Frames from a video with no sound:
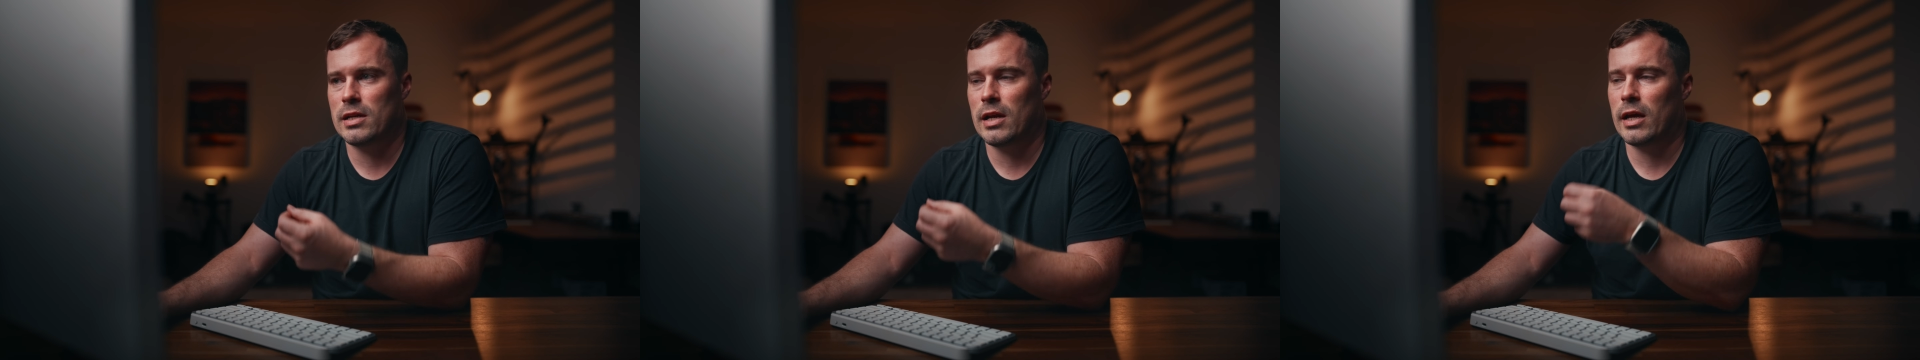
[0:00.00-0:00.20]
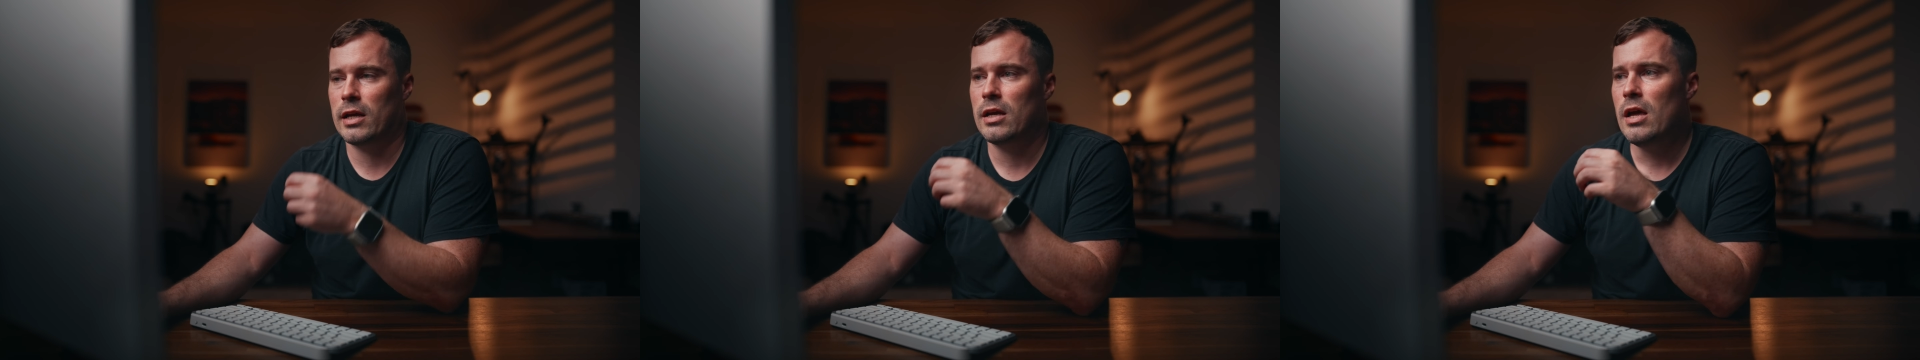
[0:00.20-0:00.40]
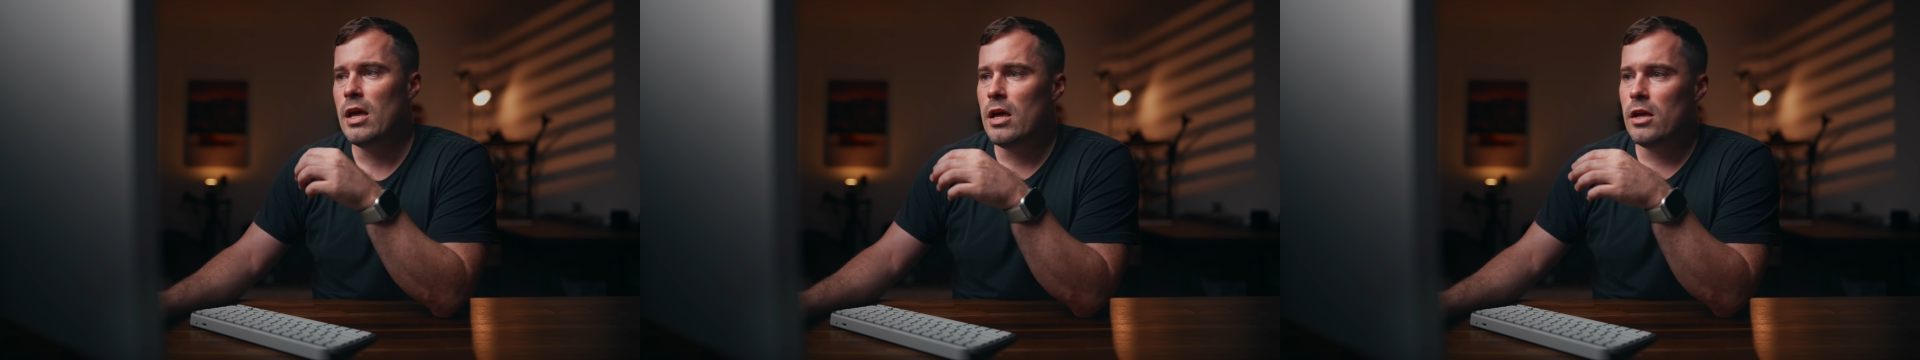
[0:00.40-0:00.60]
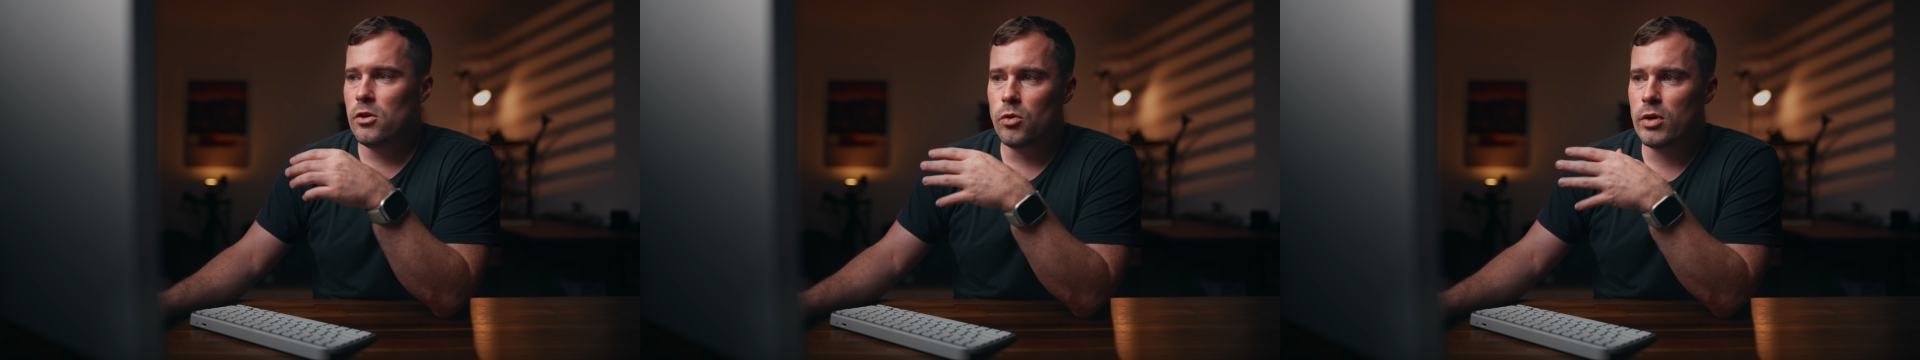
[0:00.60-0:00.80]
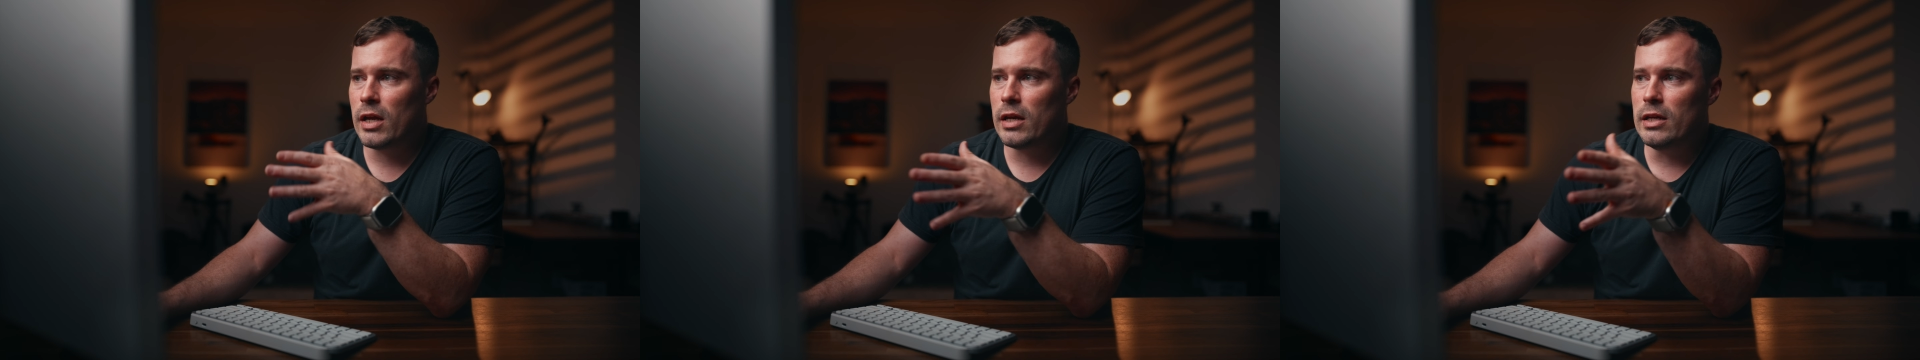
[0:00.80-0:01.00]
Like,
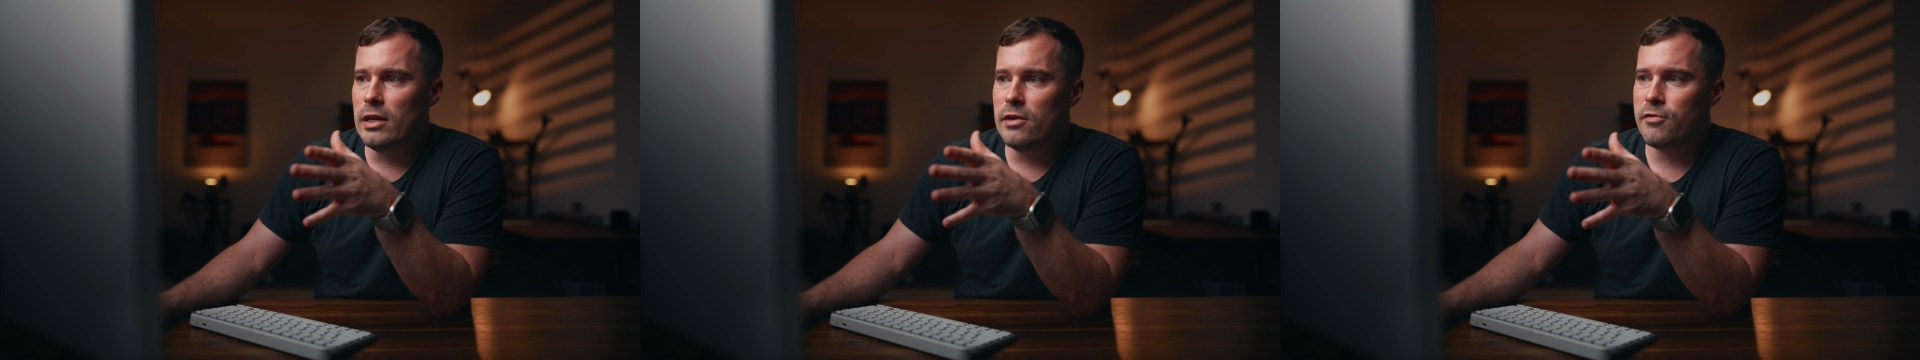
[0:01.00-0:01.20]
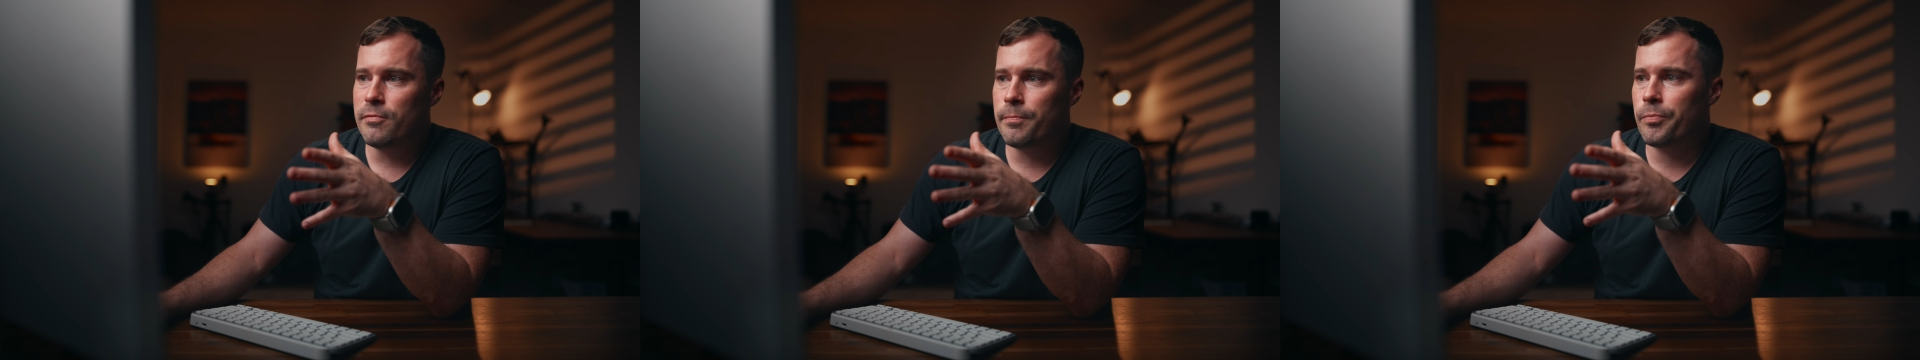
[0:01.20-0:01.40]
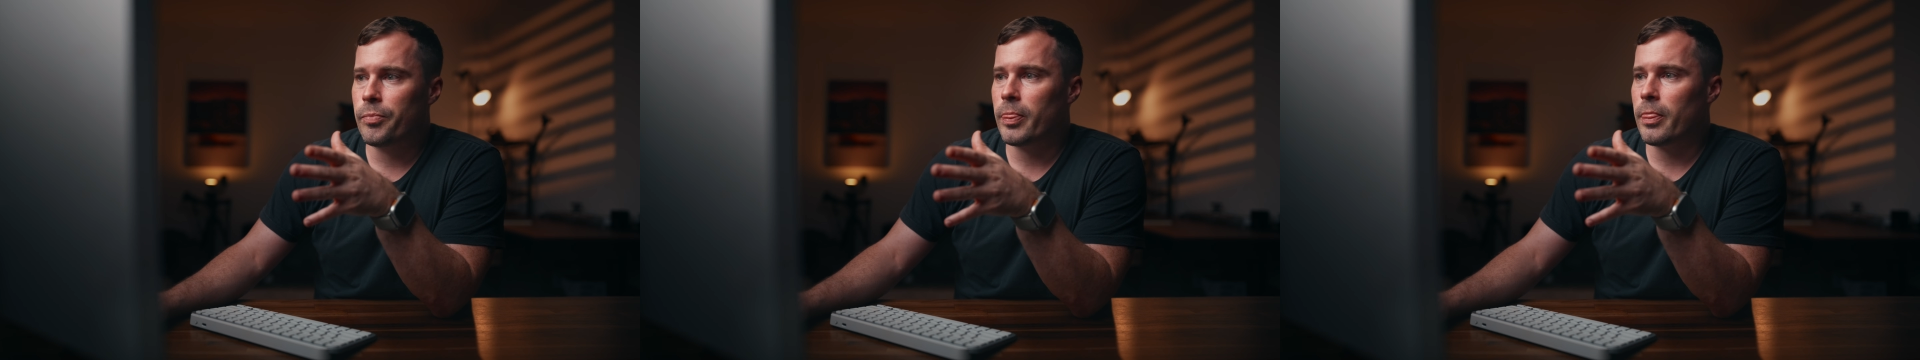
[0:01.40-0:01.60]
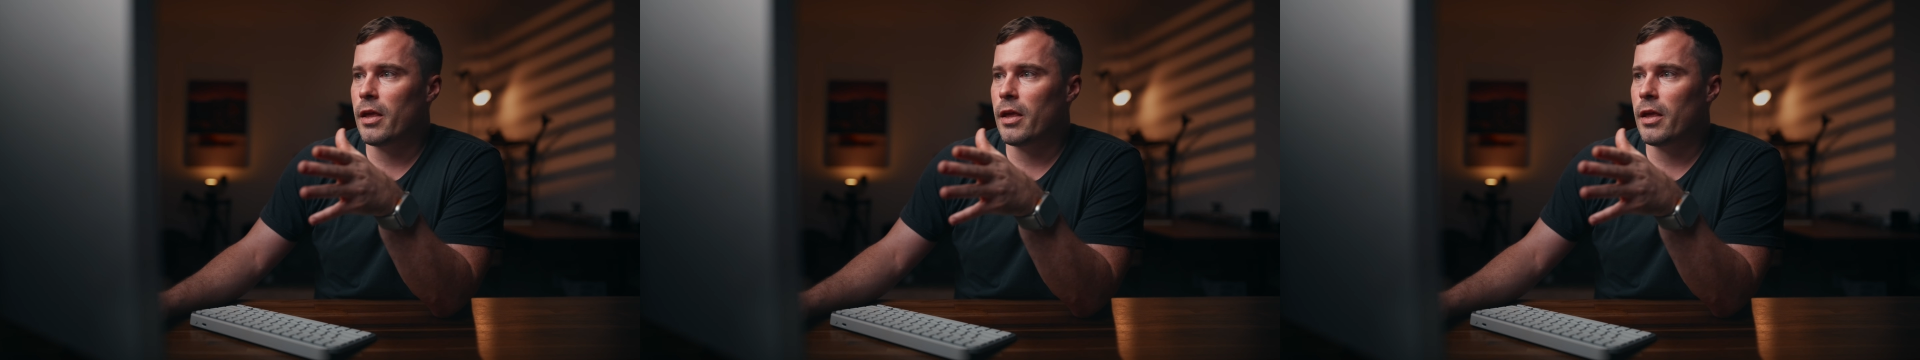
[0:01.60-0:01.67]
you can even